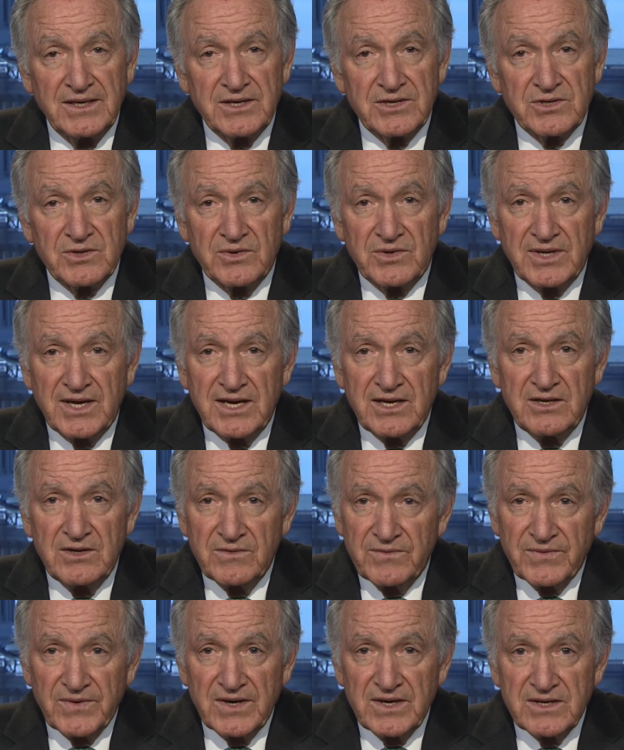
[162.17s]
So thank you,
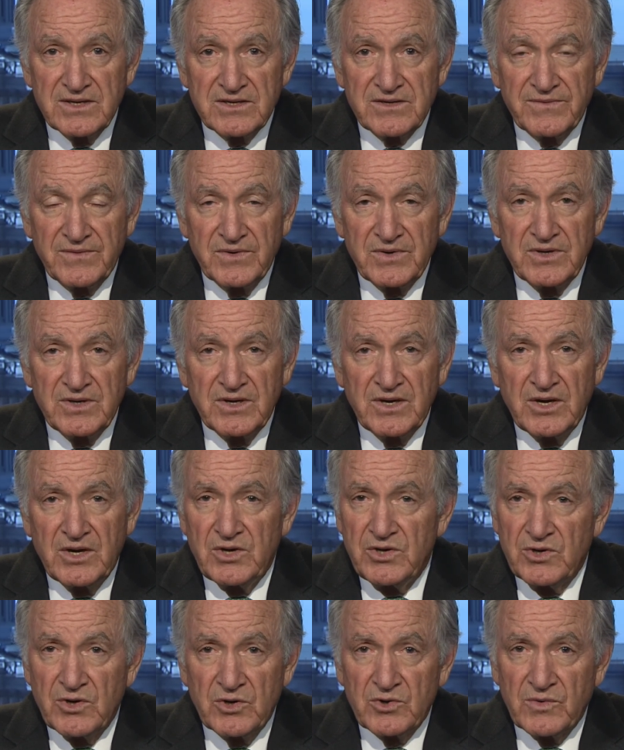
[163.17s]
friends, for
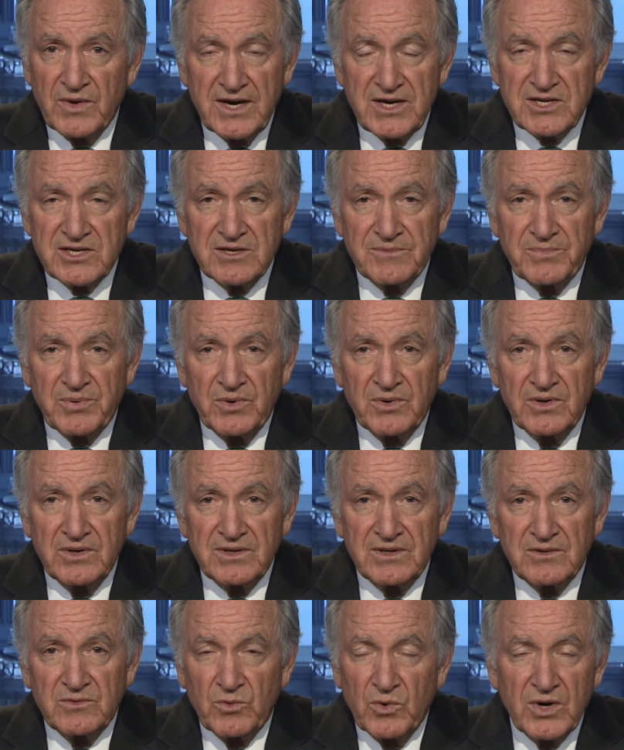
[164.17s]
your great support
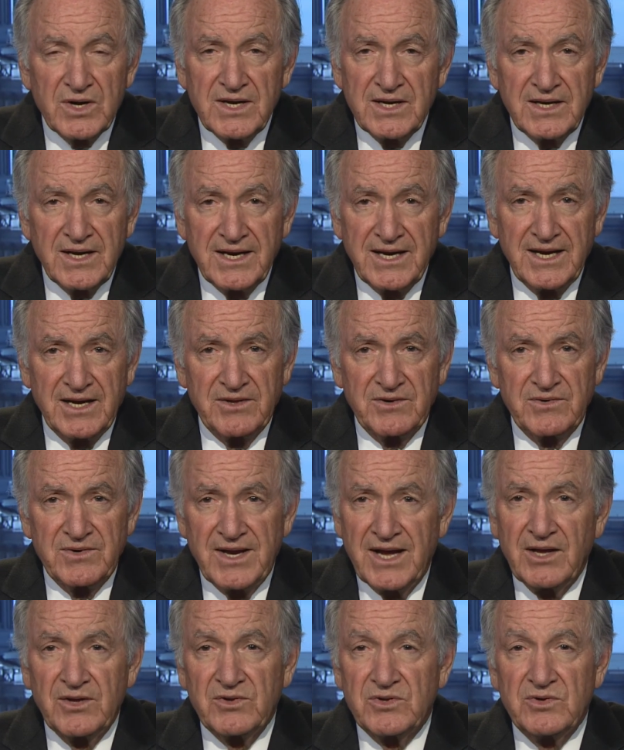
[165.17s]
and working together
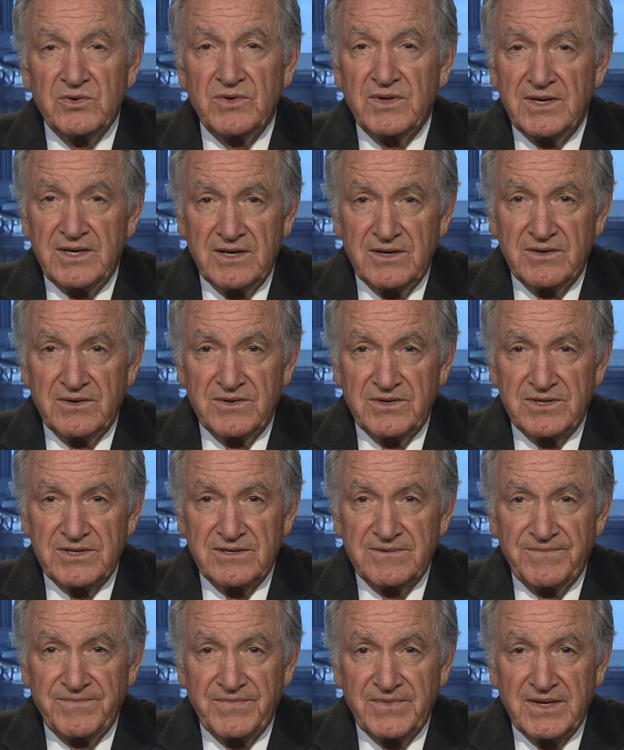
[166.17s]
down through the years.
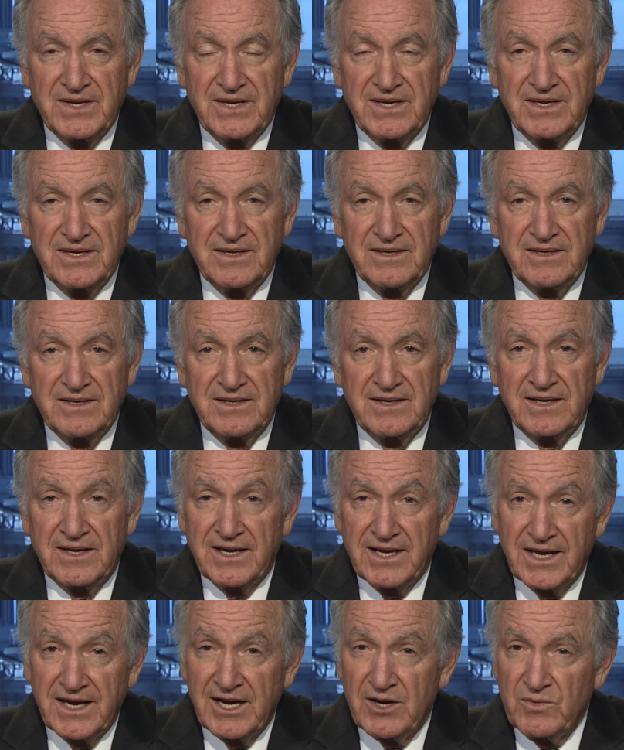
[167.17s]
And
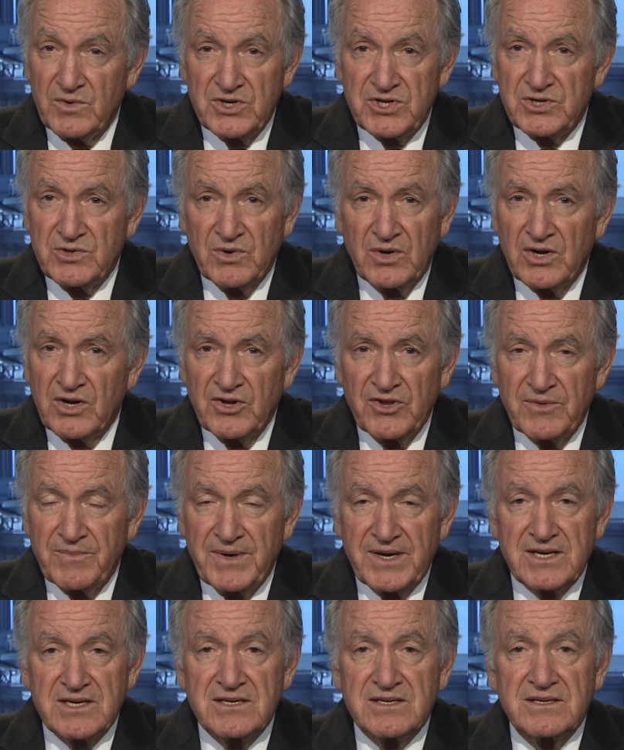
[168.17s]
again, I wish you all the
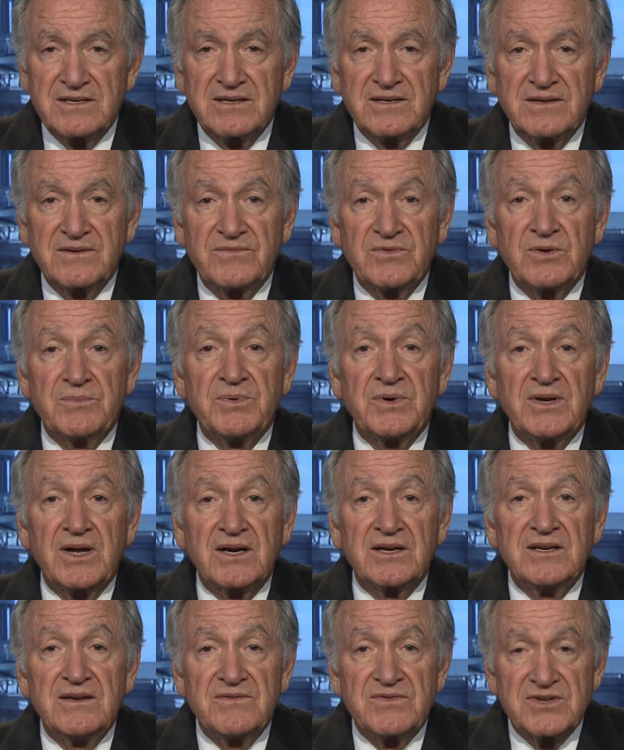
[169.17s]
best for a
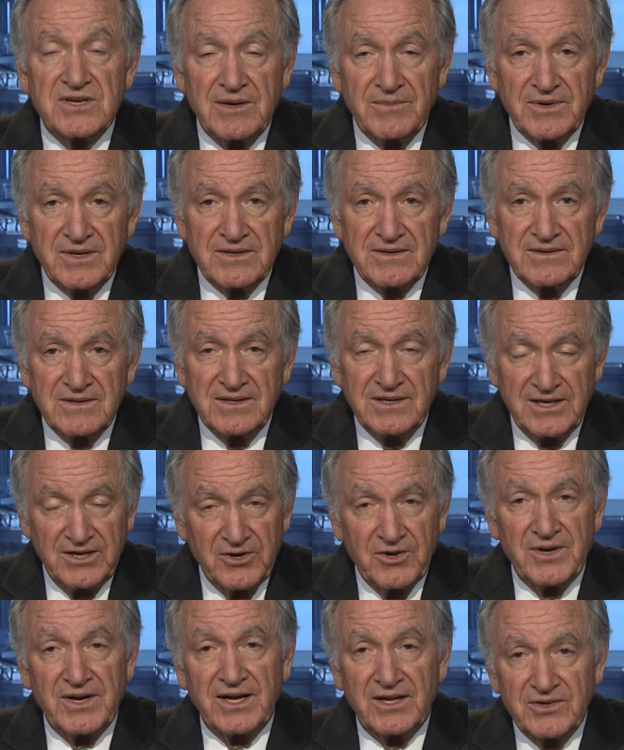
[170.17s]
productive summit
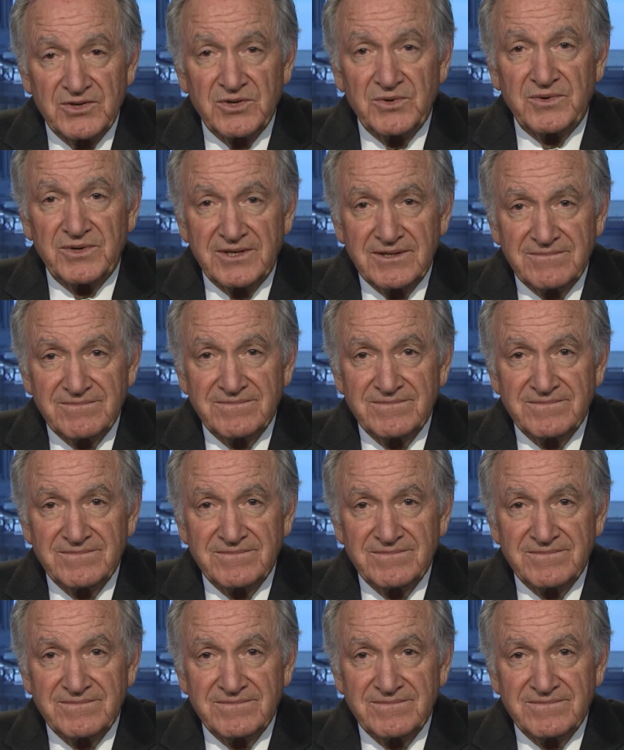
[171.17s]
here in Altoona.